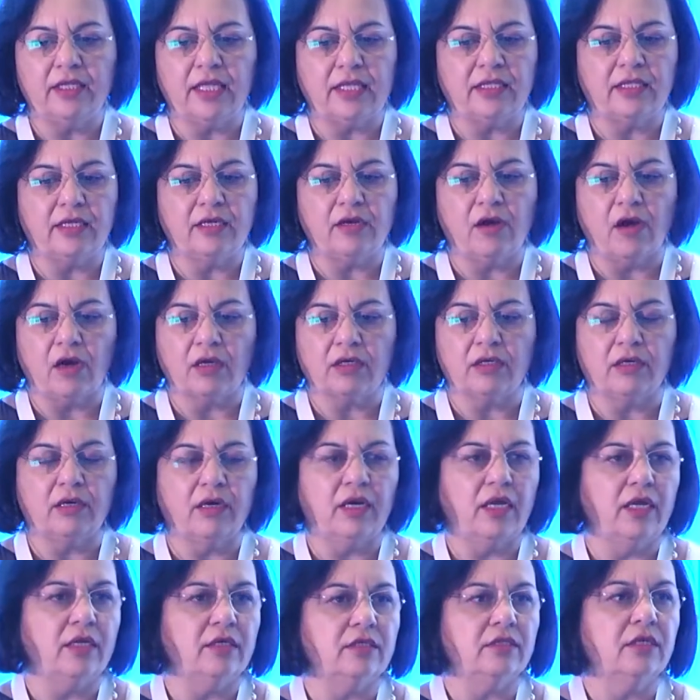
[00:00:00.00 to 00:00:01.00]
that the doctor
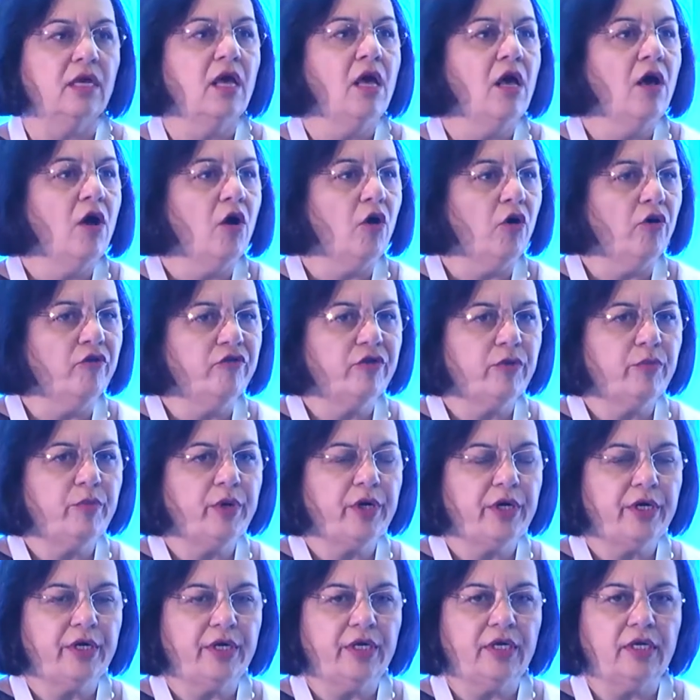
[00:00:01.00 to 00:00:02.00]
is
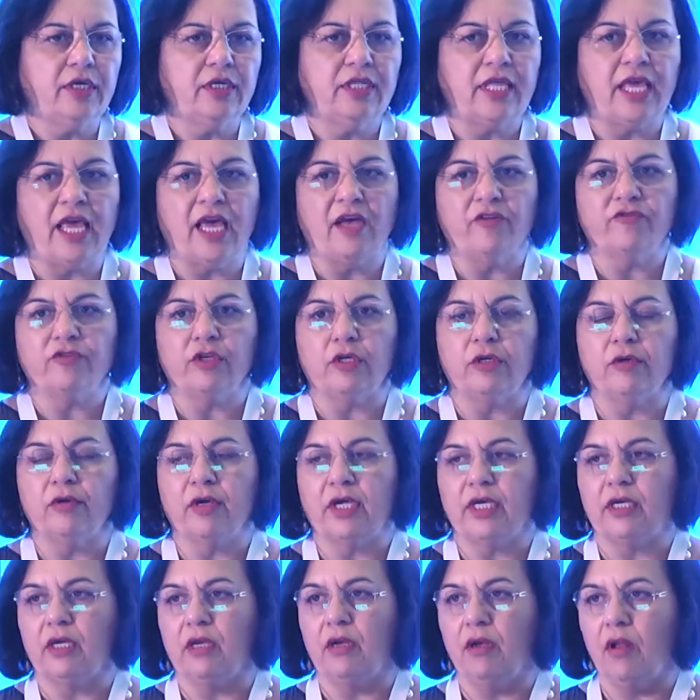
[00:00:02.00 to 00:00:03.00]
overburdened, they have to look
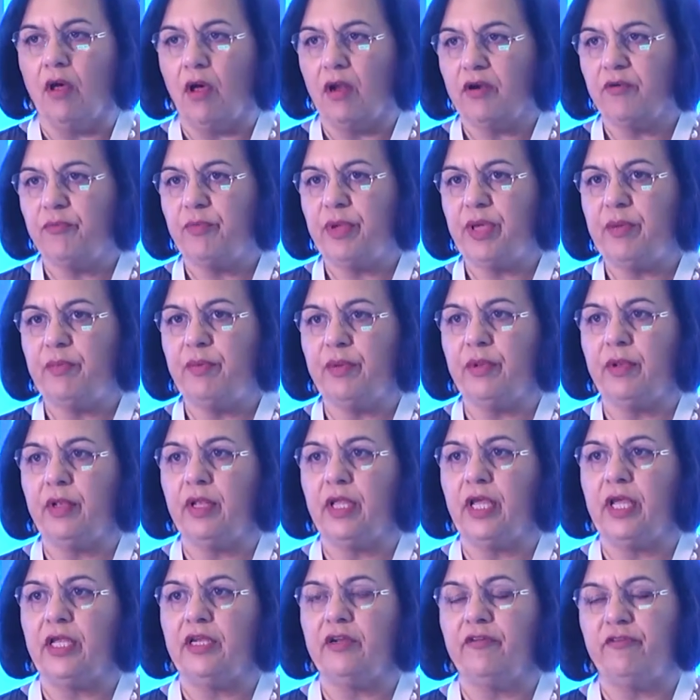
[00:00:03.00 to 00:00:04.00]
at a lot of people
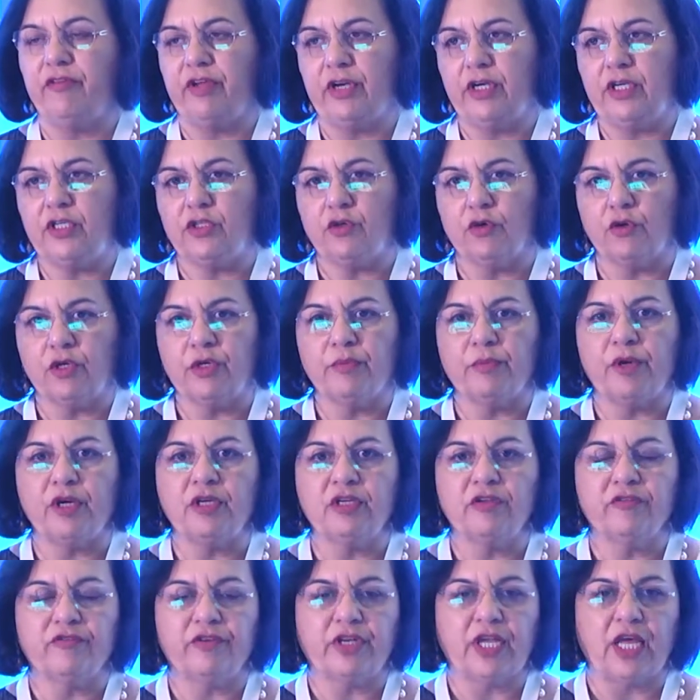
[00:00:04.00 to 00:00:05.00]
in a very short amount
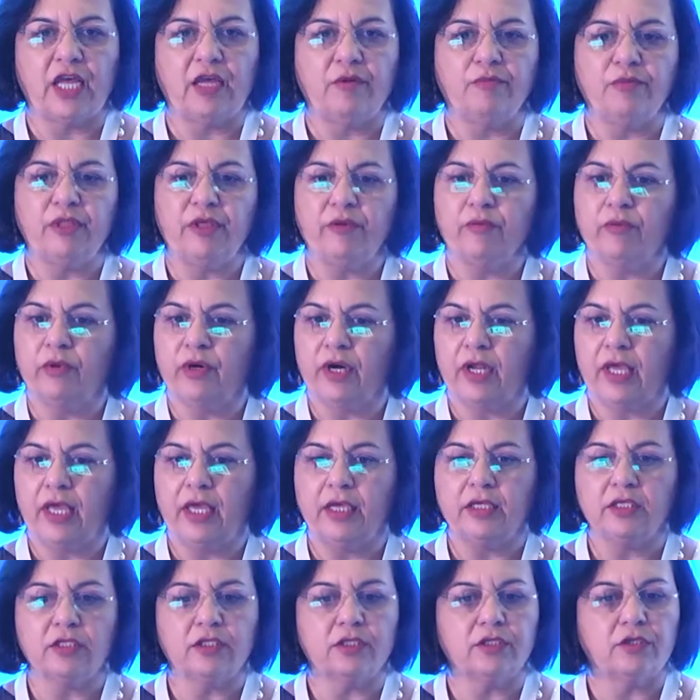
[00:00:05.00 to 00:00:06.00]
of time, they work
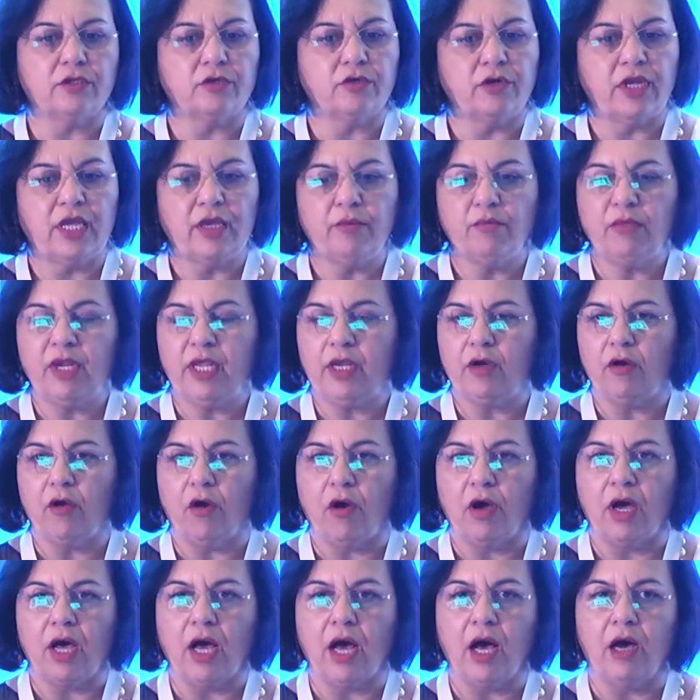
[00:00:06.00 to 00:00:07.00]
extremely
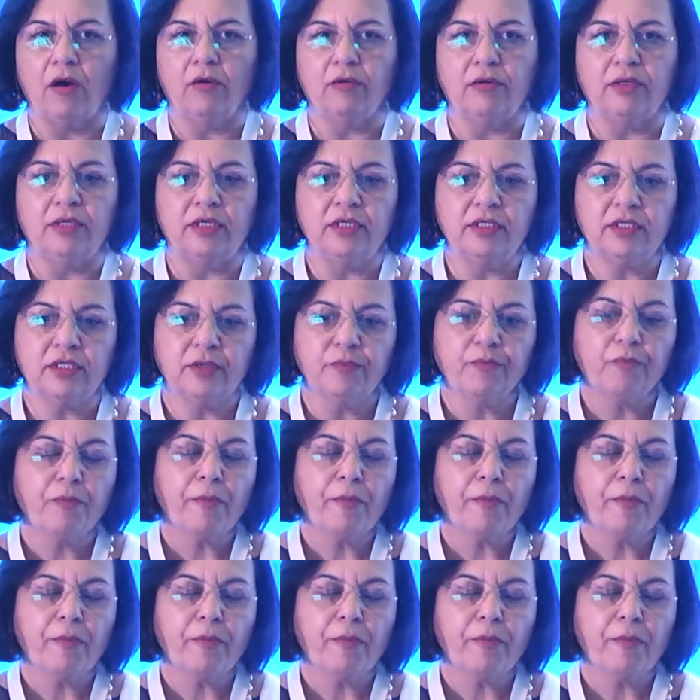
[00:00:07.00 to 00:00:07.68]
long hours,